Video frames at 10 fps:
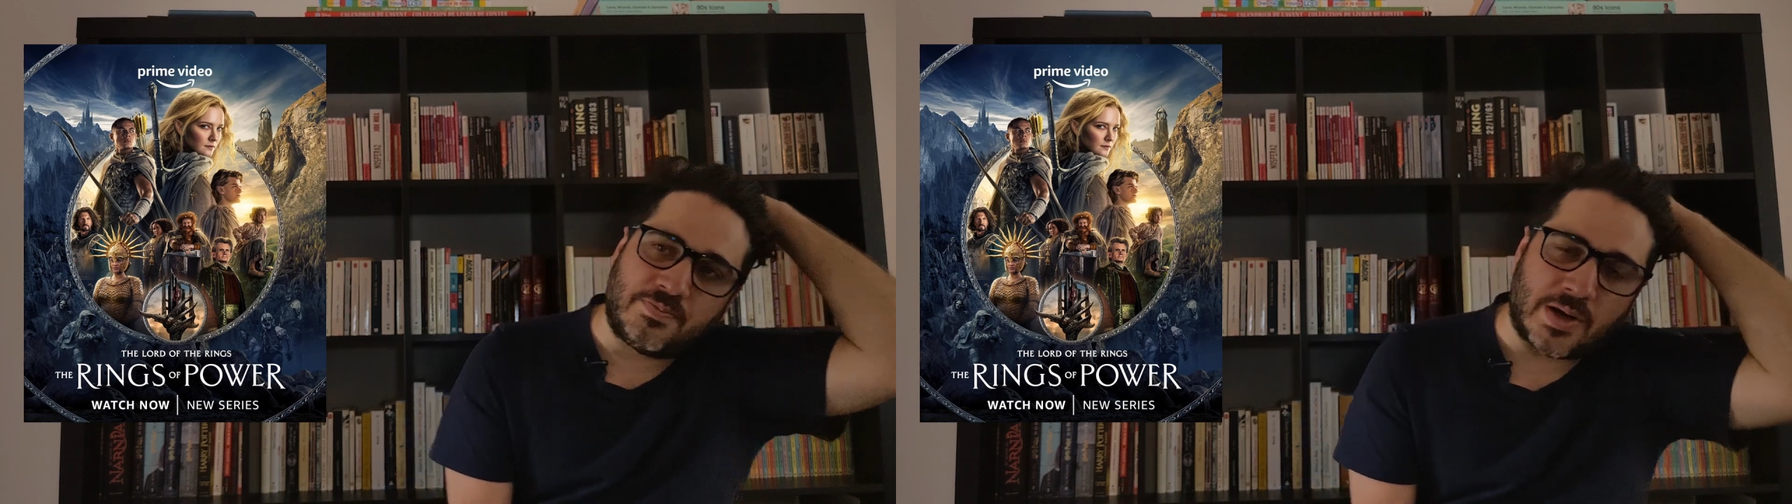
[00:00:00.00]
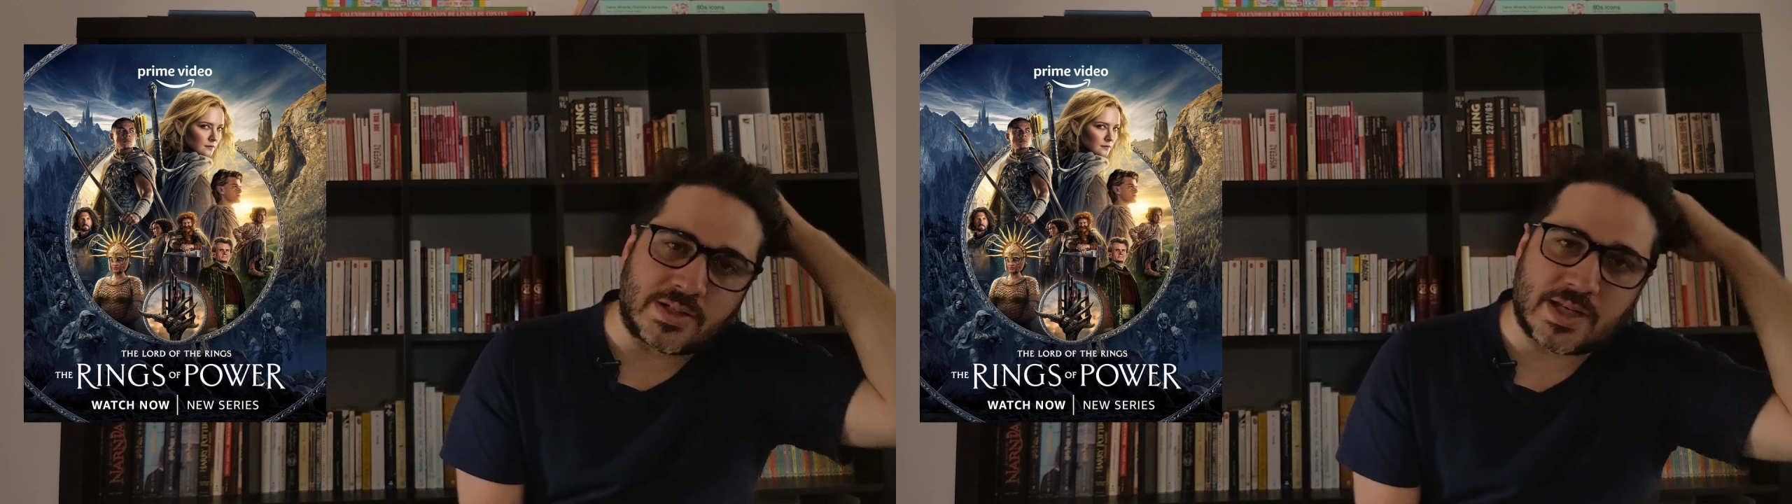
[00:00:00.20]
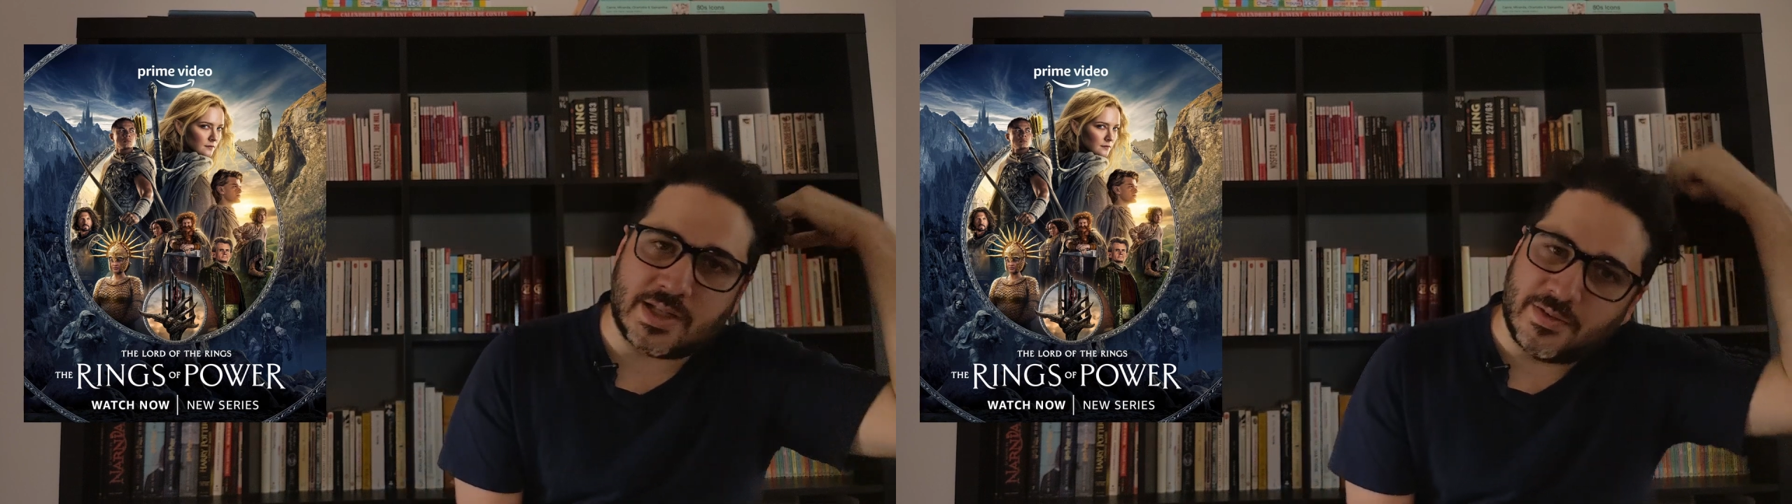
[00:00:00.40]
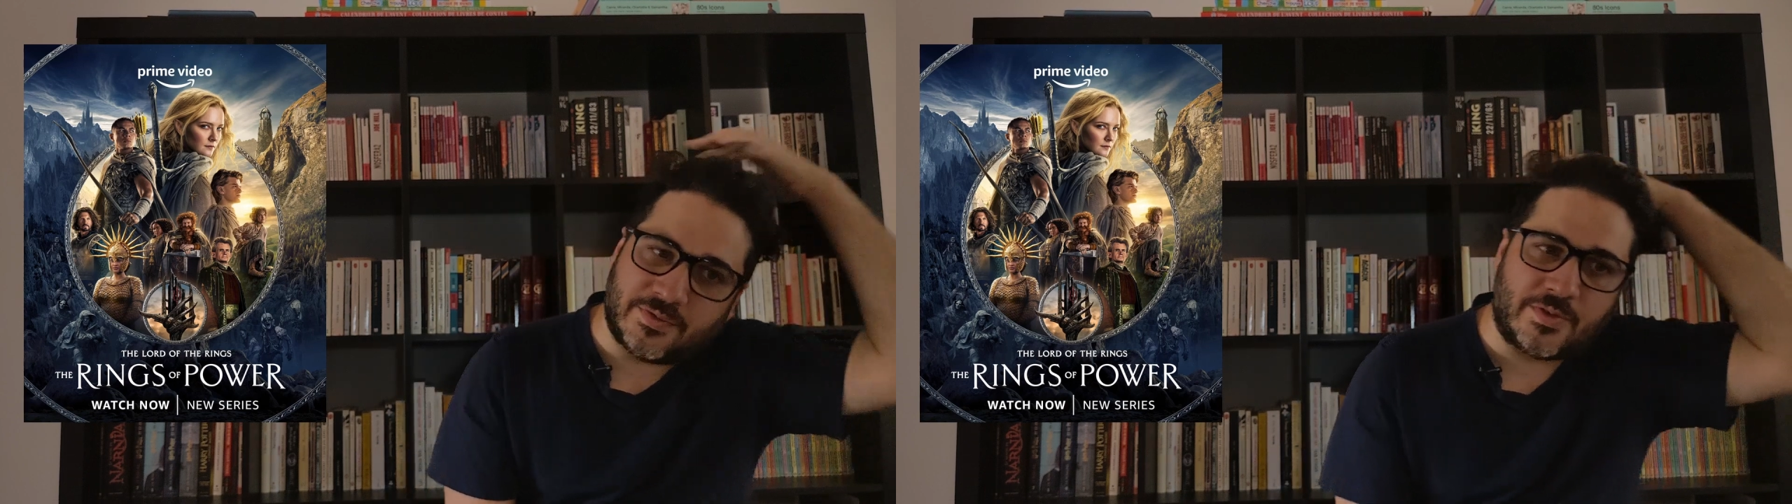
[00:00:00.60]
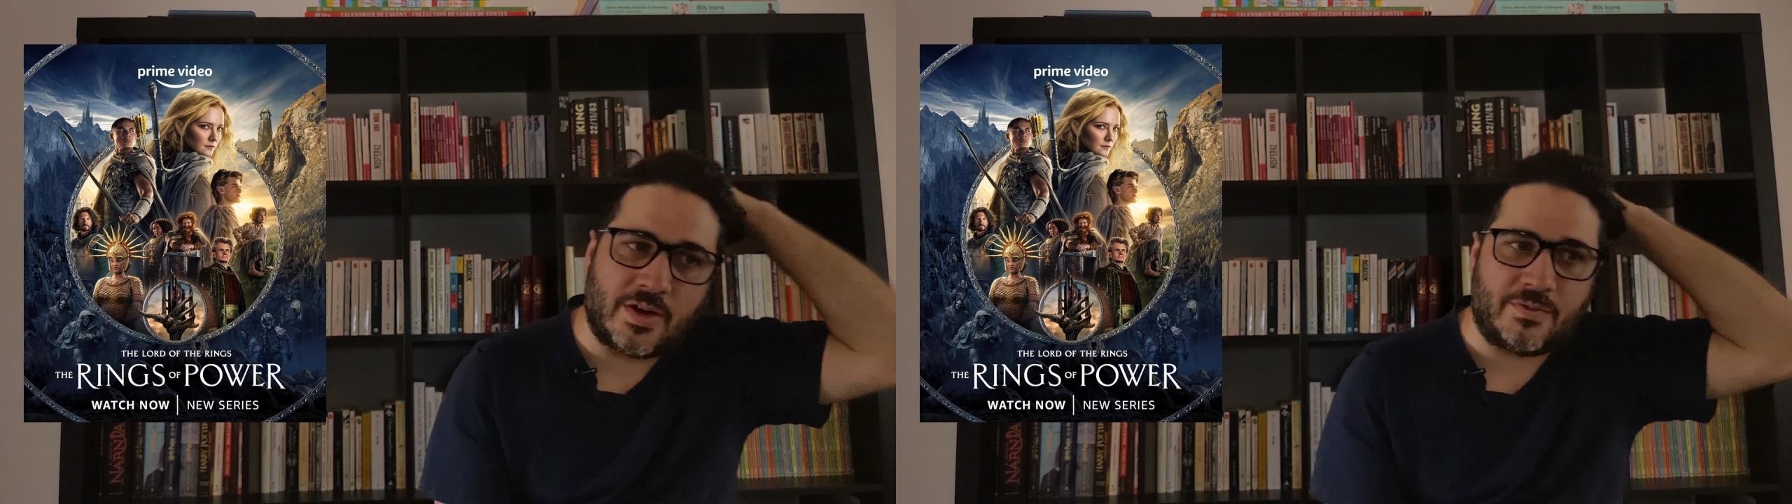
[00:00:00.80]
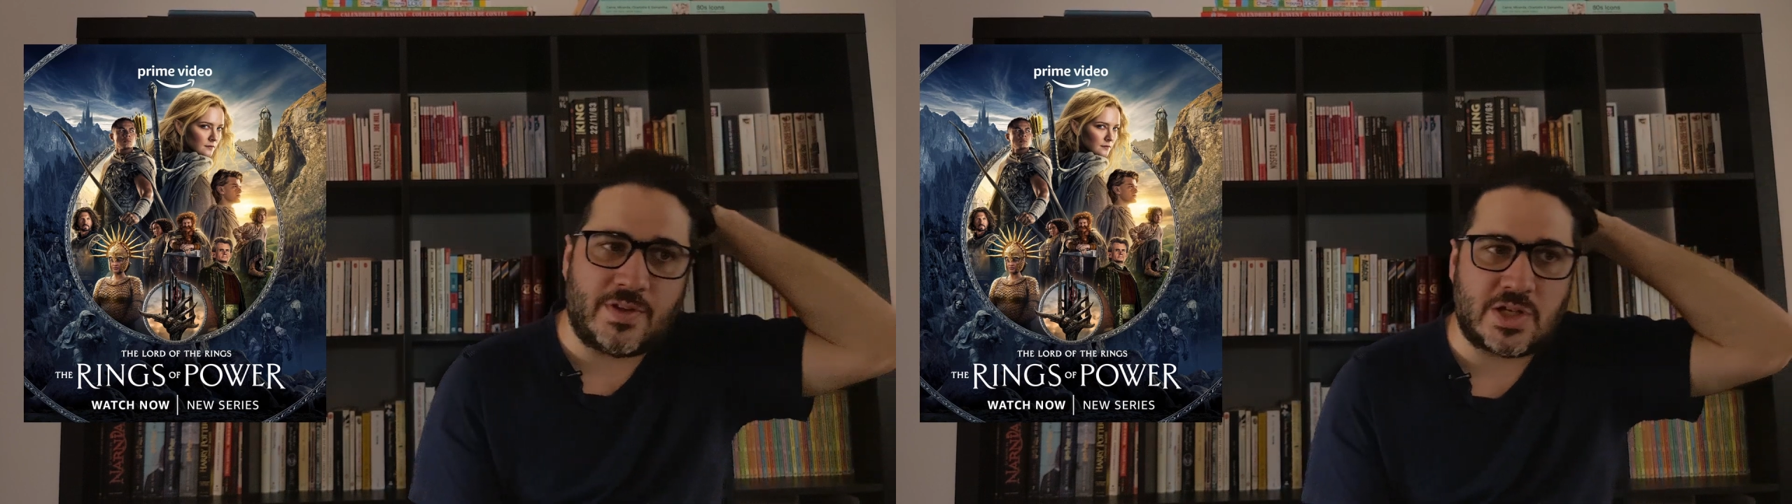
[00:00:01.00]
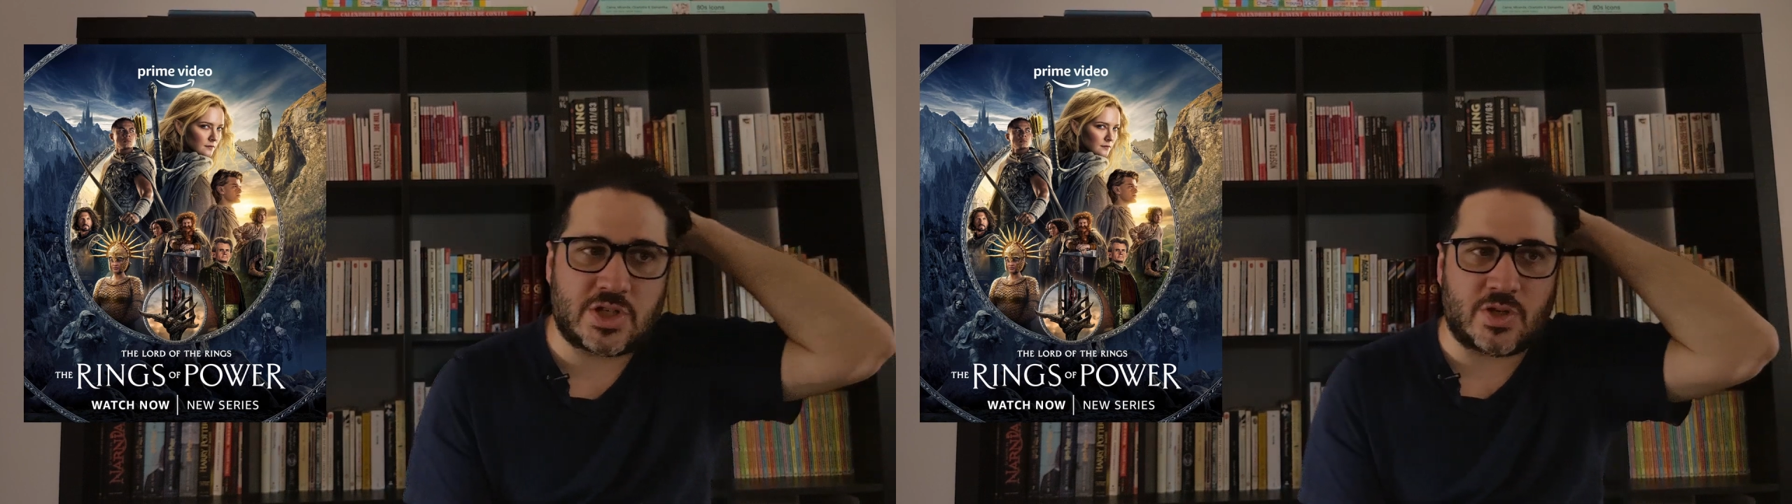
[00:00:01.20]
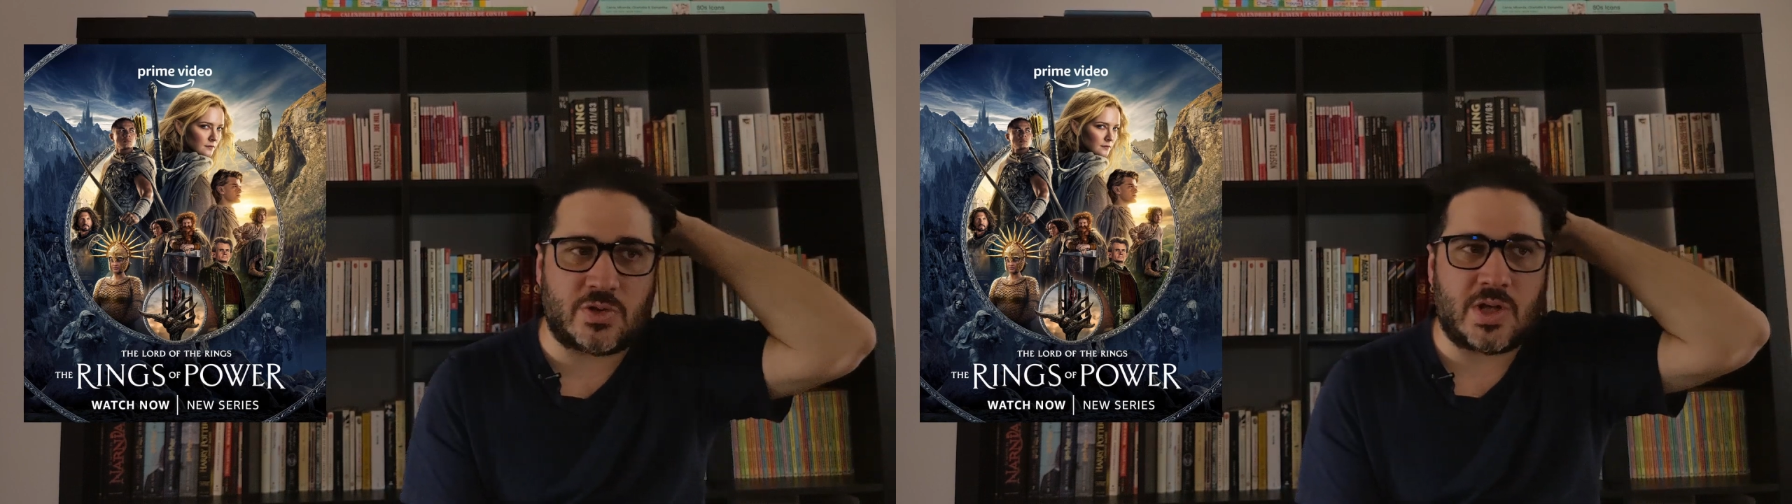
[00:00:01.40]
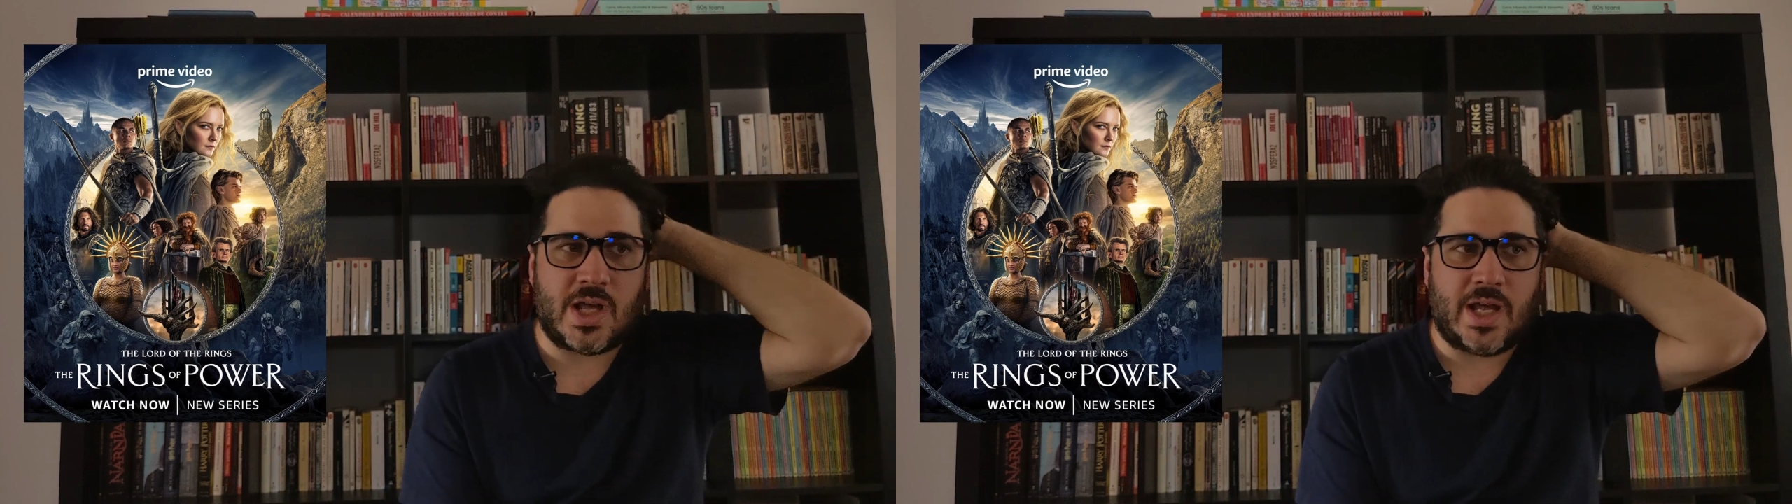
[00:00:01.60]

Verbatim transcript: positive of this show